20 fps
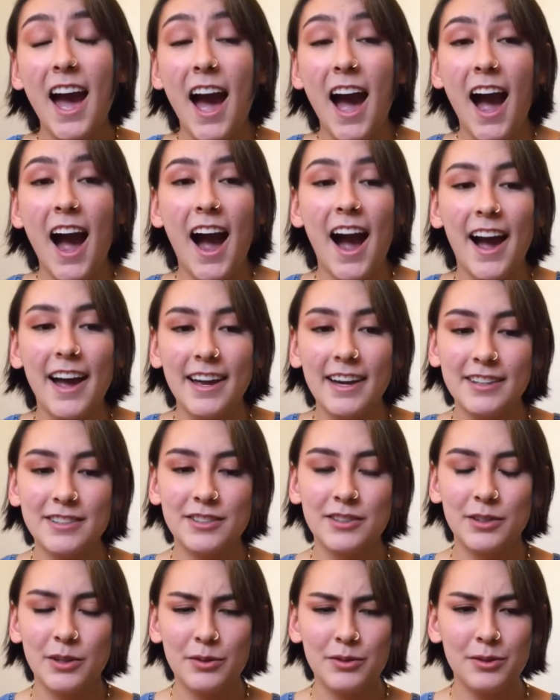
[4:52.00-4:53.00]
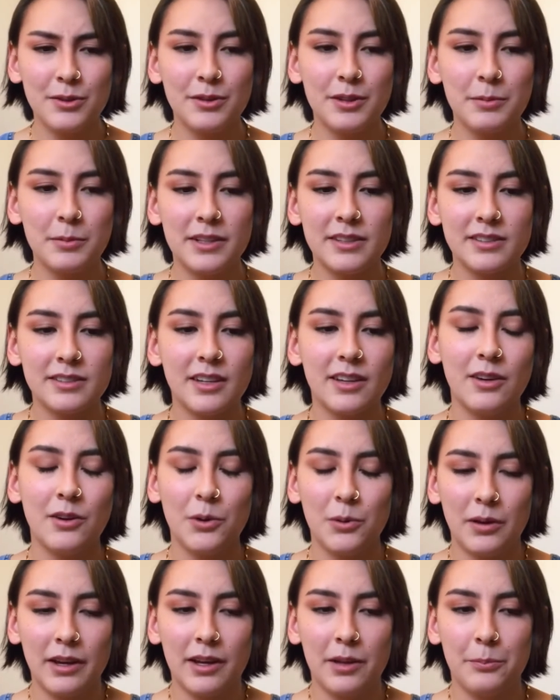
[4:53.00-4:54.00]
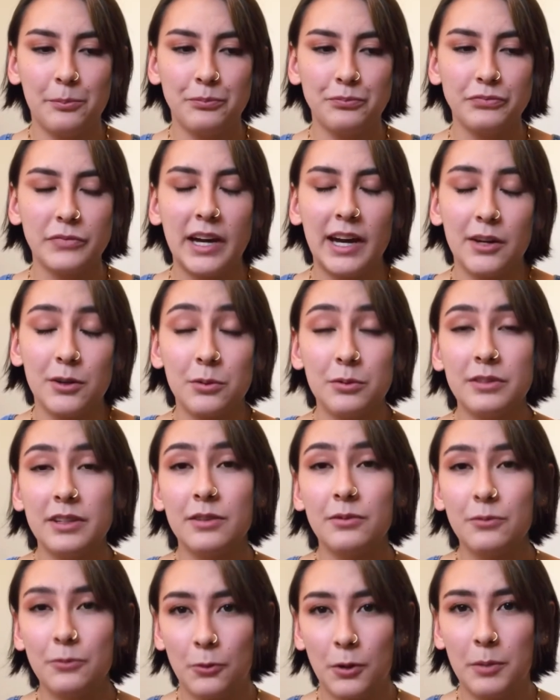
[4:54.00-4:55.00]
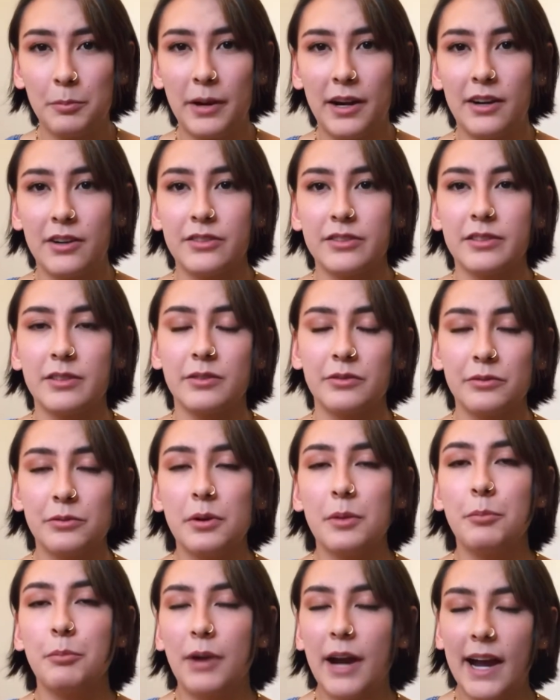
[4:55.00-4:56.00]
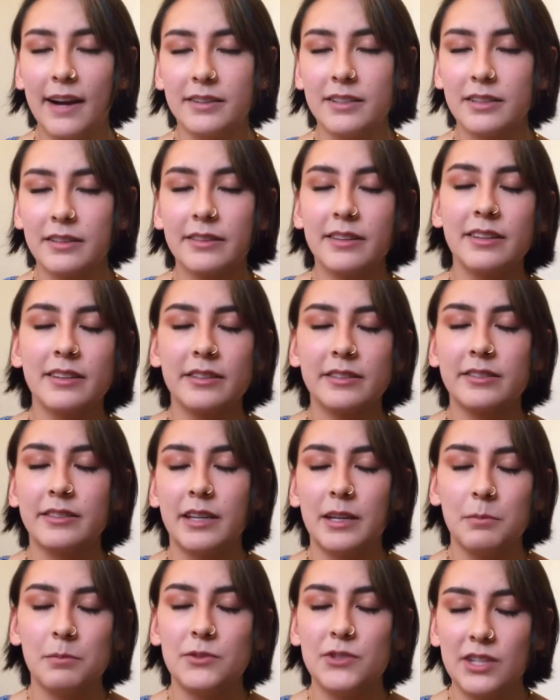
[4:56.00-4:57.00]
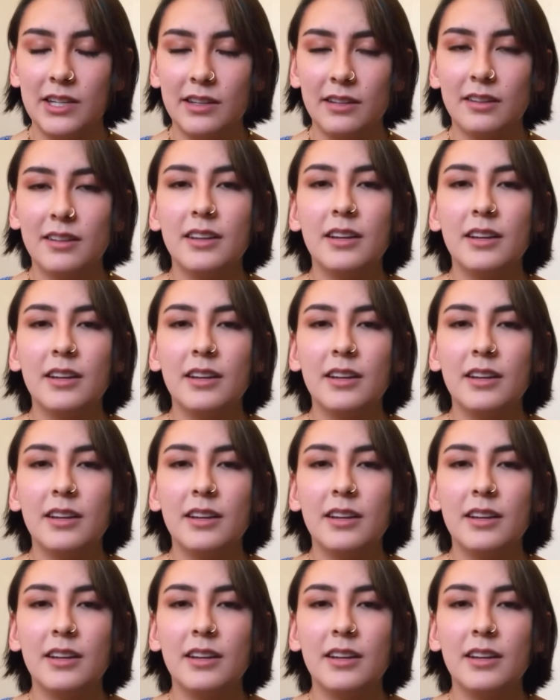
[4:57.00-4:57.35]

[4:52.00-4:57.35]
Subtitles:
I had to go through them and say, okay, I don't need 4 pairs of practically the same jean.